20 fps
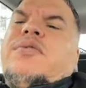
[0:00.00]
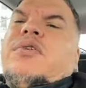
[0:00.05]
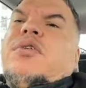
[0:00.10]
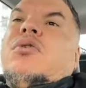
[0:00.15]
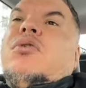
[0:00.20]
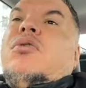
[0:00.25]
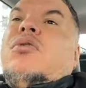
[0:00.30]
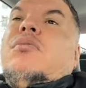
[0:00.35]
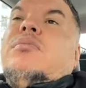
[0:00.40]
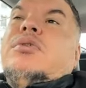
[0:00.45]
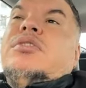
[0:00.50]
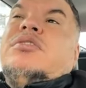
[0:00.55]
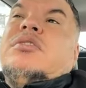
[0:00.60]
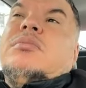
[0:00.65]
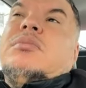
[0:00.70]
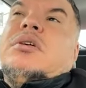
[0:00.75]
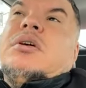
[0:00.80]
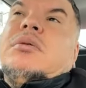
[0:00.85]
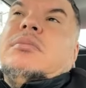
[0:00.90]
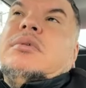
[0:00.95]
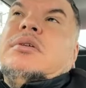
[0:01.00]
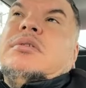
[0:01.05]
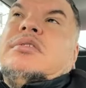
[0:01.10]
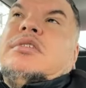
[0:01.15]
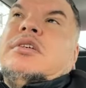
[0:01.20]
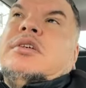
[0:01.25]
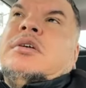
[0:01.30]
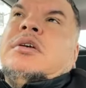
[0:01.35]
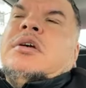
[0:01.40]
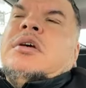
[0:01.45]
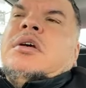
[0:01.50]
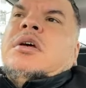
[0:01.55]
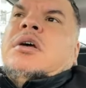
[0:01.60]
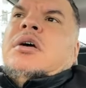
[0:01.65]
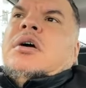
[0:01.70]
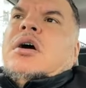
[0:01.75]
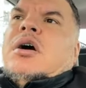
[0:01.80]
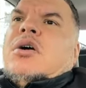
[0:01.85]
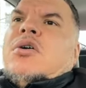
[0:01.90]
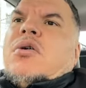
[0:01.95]
for the whole Muslim community
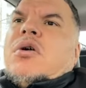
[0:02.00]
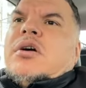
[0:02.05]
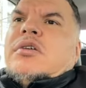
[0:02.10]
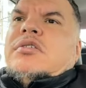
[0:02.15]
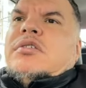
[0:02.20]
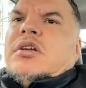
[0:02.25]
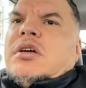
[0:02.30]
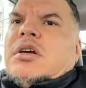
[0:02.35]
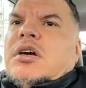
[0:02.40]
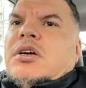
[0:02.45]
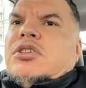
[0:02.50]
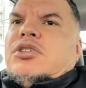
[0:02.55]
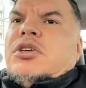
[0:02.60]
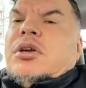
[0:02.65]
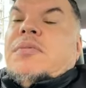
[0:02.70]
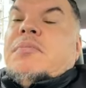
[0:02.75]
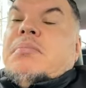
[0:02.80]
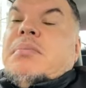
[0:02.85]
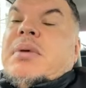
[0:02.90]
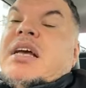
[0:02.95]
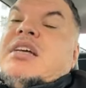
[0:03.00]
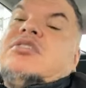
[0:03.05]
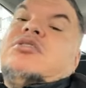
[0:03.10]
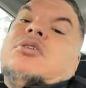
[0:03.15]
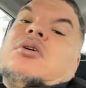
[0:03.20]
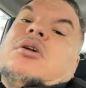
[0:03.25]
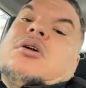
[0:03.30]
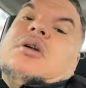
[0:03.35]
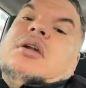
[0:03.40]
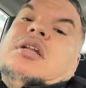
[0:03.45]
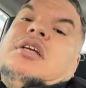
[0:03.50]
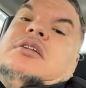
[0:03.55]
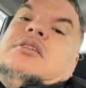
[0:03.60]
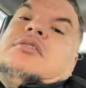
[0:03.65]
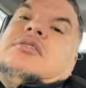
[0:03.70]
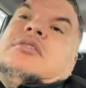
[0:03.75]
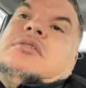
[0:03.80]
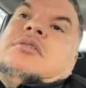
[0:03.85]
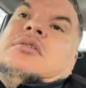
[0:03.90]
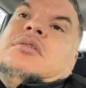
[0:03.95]
across the country based on our
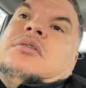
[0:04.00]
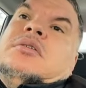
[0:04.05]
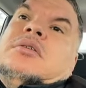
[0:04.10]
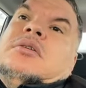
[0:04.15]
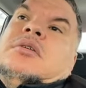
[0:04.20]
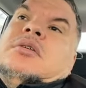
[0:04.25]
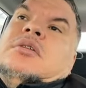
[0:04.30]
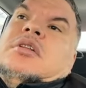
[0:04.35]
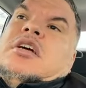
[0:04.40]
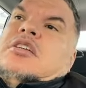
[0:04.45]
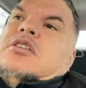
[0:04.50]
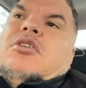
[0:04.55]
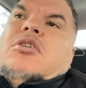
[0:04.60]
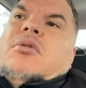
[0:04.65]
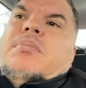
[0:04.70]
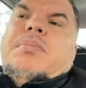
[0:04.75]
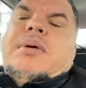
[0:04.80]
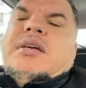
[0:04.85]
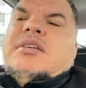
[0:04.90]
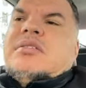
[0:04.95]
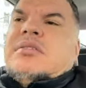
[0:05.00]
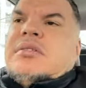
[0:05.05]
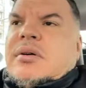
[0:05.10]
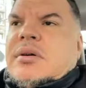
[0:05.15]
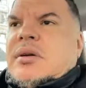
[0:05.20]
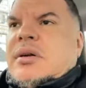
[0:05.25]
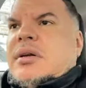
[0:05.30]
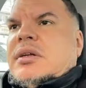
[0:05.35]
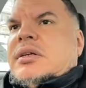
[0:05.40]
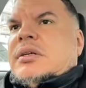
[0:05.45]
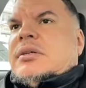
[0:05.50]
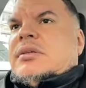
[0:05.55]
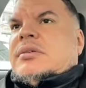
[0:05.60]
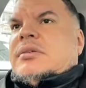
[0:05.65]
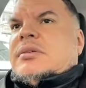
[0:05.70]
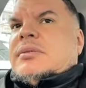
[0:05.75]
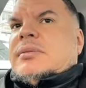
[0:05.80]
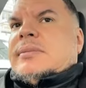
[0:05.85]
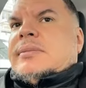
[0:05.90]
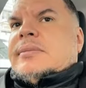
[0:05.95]
needs. That's all based on our
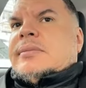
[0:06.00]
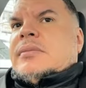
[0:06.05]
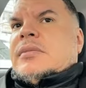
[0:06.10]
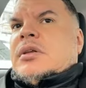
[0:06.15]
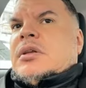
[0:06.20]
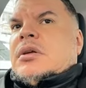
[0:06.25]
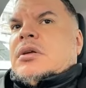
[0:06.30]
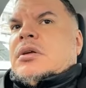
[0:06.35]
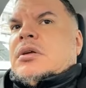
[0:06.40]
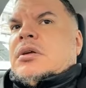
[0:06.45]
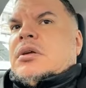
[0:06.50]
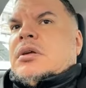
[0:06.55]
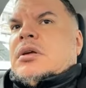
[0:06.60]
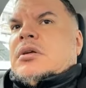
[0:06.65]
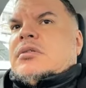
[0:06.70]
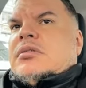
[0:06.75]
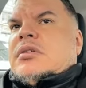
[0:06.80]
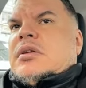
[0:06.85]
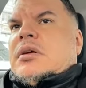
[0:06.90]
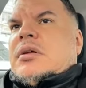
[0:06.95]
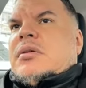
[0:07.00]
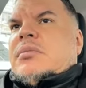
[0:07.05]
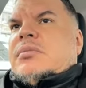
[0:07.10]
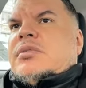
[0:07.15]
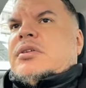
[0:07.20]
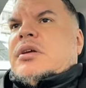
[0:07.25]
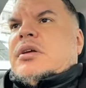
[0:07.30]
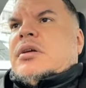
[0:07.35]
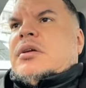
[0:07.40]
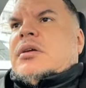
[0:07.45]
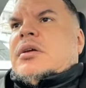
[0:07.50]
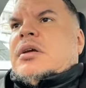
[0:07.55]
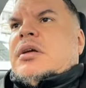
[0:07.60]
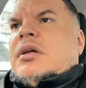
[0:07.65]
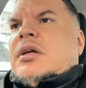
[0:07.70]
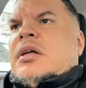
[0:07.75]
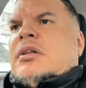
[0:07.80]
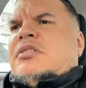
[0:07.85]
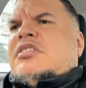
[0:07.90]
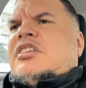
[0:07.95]
needs. You understand what I'm saying?
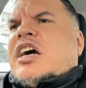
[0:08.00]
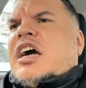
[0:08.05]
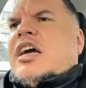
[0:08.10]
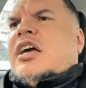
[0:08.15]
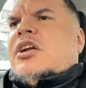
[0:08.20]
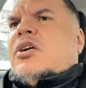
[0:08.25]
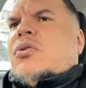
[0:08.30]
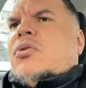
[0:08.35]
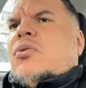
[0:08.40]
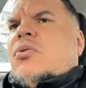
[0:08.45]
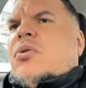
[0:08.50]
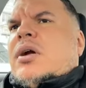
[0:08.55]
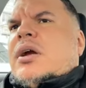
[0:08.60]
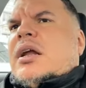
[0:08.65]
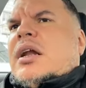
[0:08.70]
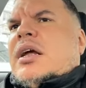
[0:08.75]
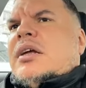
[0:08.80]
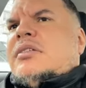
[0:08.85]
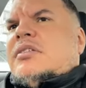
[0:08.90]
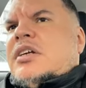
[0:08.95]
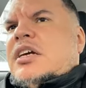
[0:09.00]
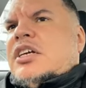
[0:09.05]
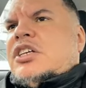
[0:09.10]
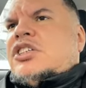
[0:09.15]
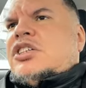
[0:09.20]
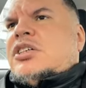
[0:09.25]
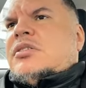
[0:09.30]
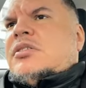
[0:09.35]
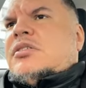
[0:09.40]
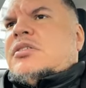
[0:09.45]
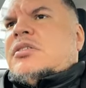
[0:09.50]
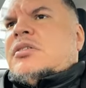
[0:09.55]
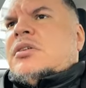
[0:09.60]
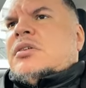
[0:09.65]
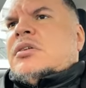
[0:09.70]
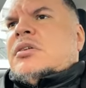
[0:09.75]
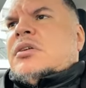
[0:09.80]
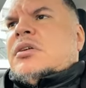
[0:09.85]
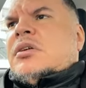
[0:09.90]
And tighter organizations,